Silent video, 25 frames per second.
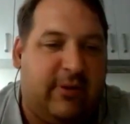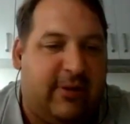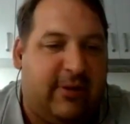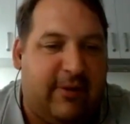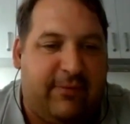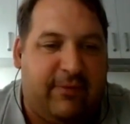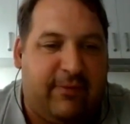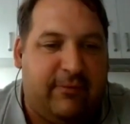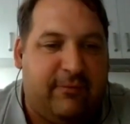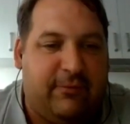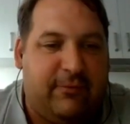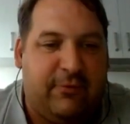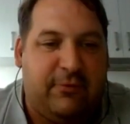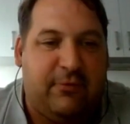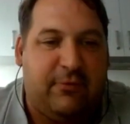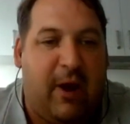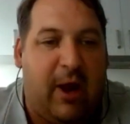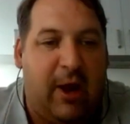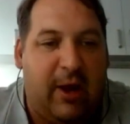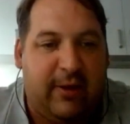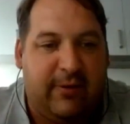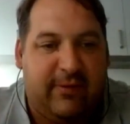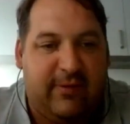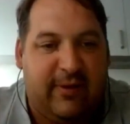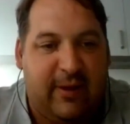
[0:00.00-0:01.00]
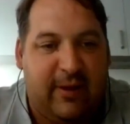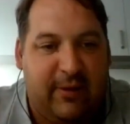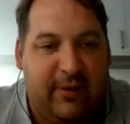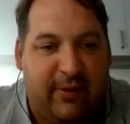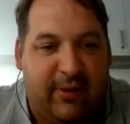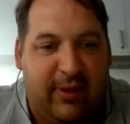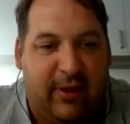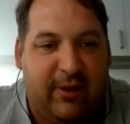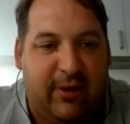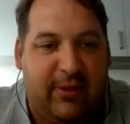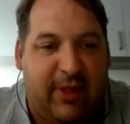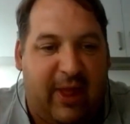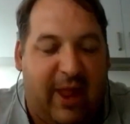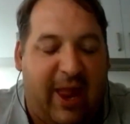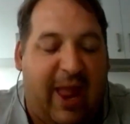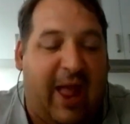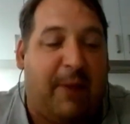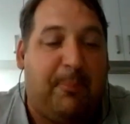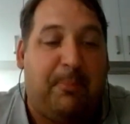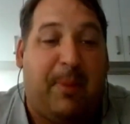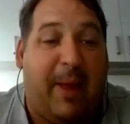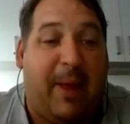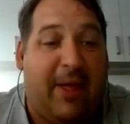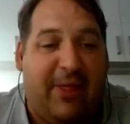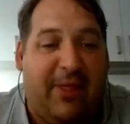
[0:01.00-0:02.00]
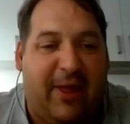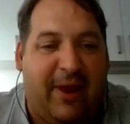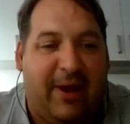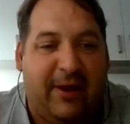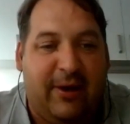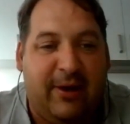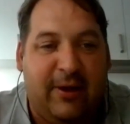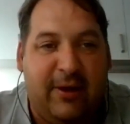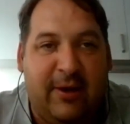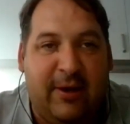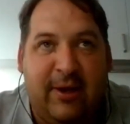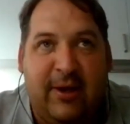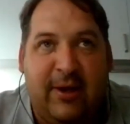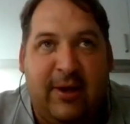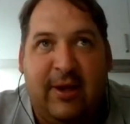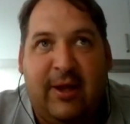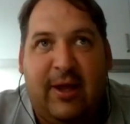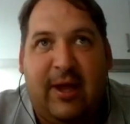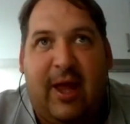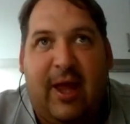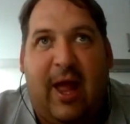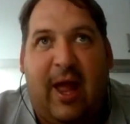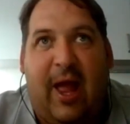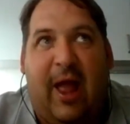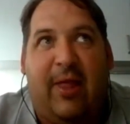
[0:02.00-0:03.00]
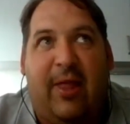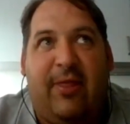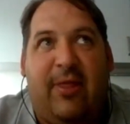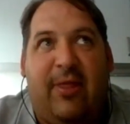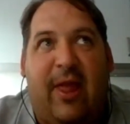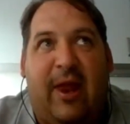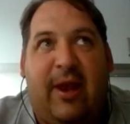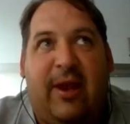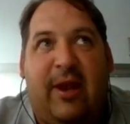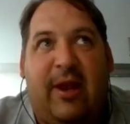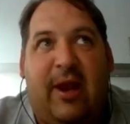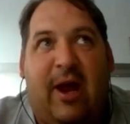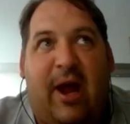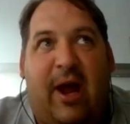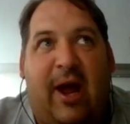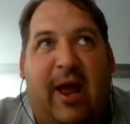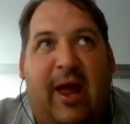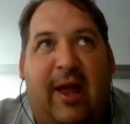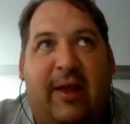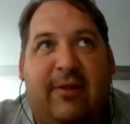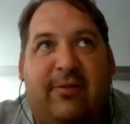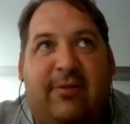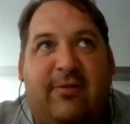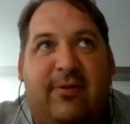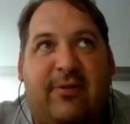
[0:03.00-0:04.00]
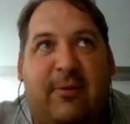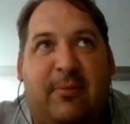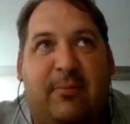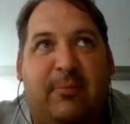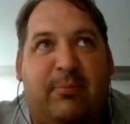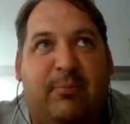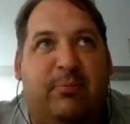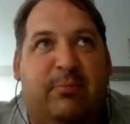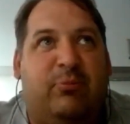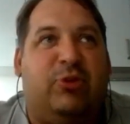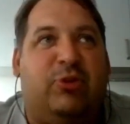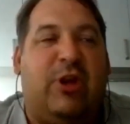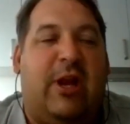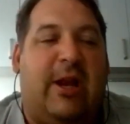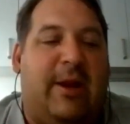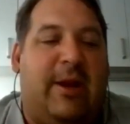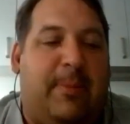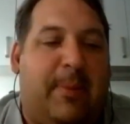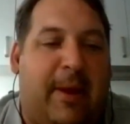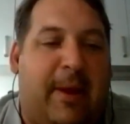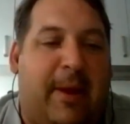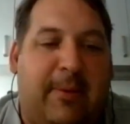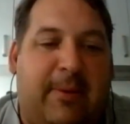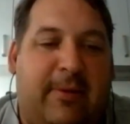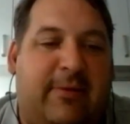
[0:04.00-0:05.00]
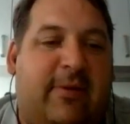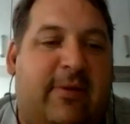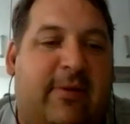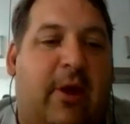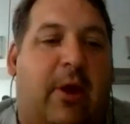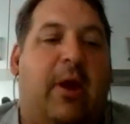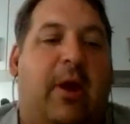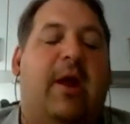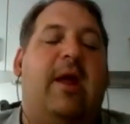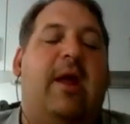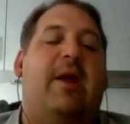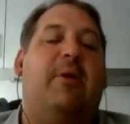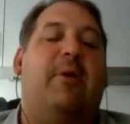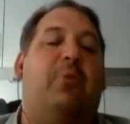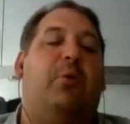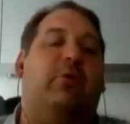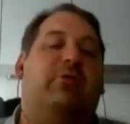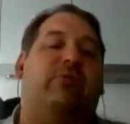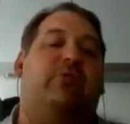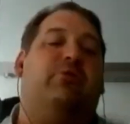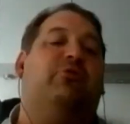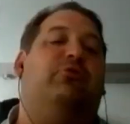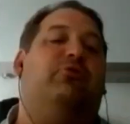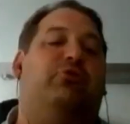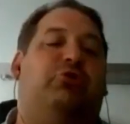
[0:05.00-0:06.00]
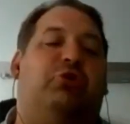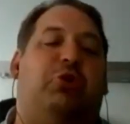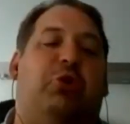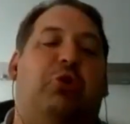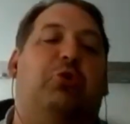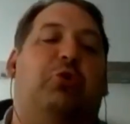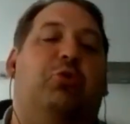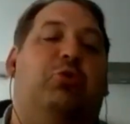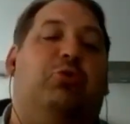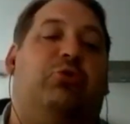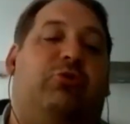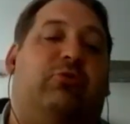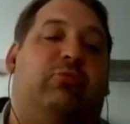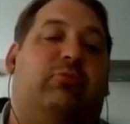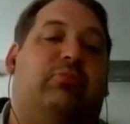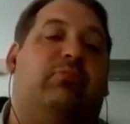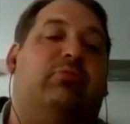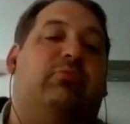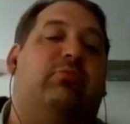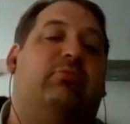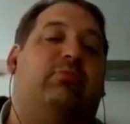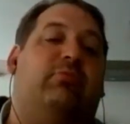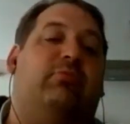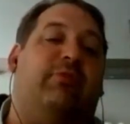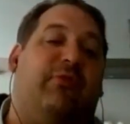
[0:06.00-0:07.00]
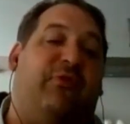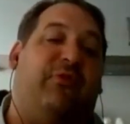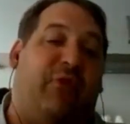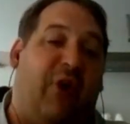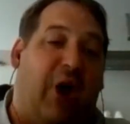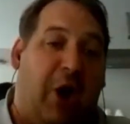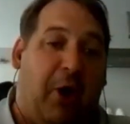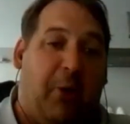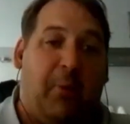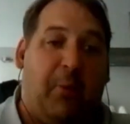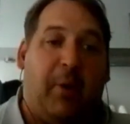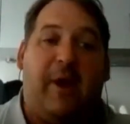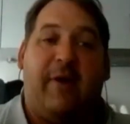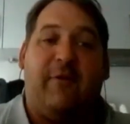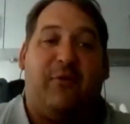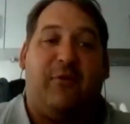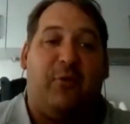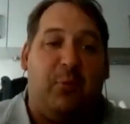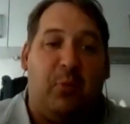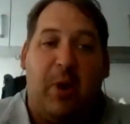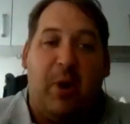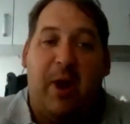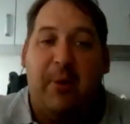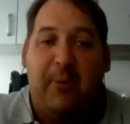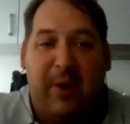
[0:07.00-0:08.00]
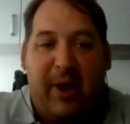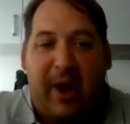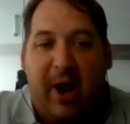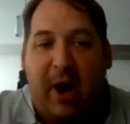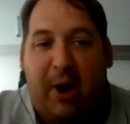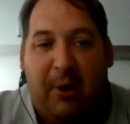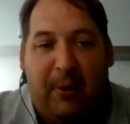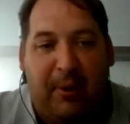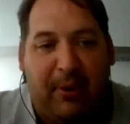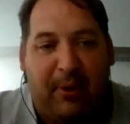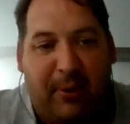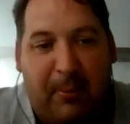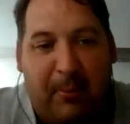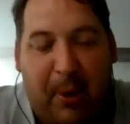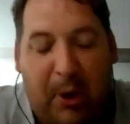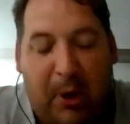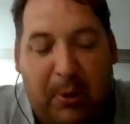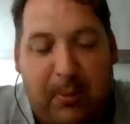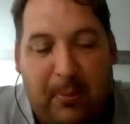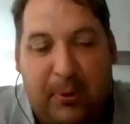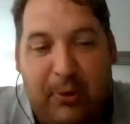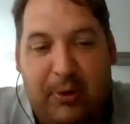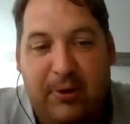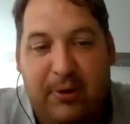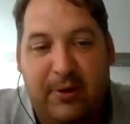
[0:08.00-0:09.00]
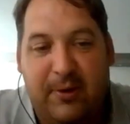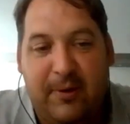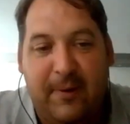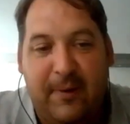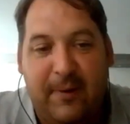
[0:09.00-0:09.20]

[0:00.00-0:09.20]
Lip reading: a different variety that they had back then. And then I had some jelly babies. So it wasn't too far away from where we are at the moment.